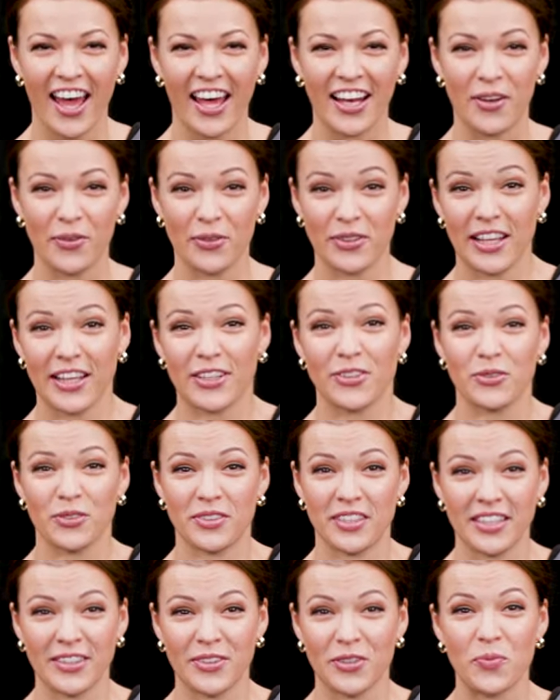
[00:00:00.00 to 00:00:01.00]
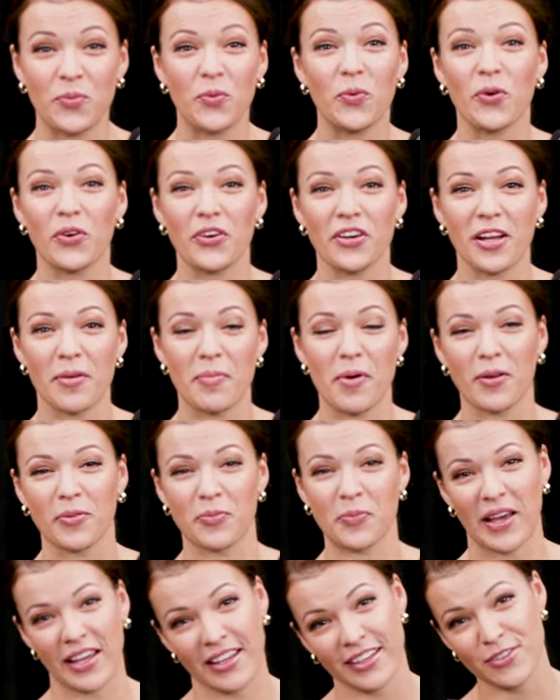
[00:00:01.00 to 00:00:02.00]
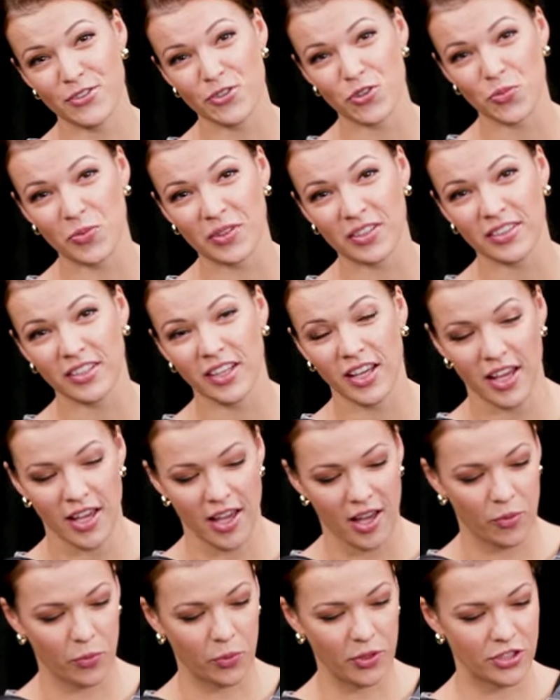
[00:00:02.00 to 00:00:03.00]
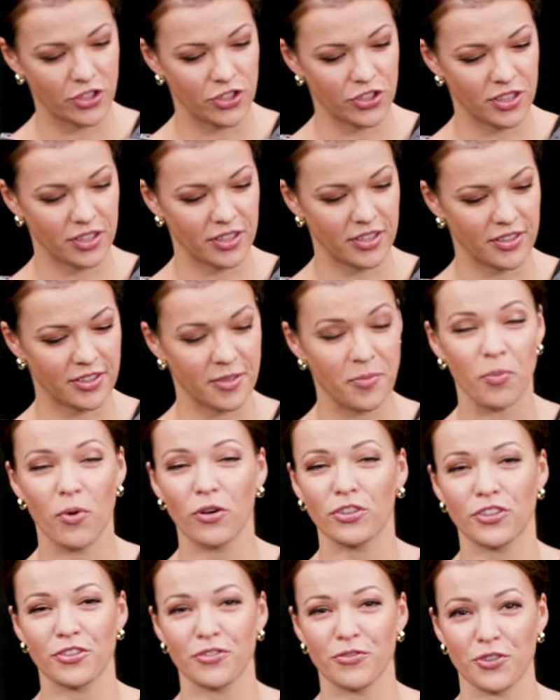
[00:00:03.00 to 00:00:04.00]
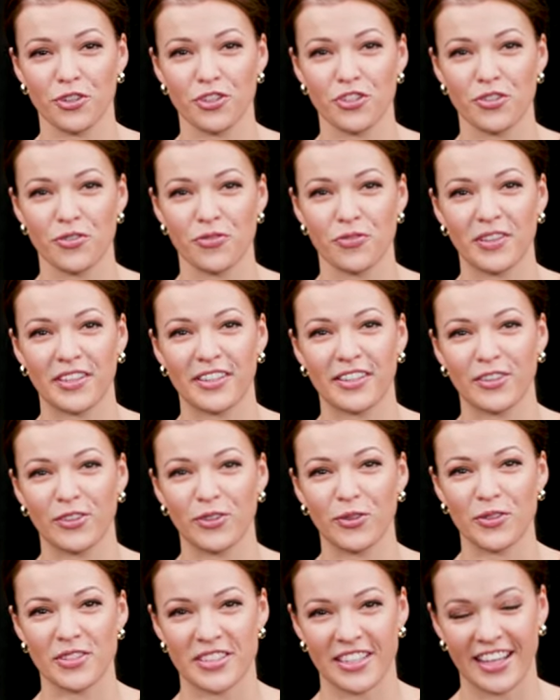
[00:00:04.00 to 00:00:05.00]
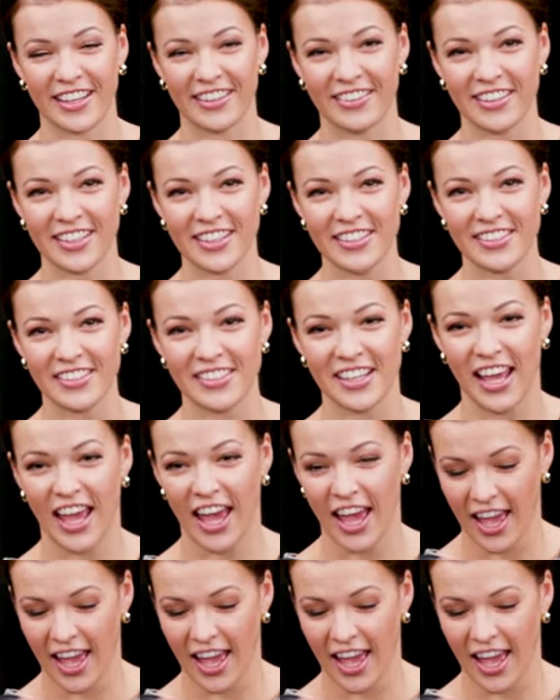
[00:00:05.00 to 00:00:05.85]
And I would like to tell you more about my instrument, which the modern version of it looks like this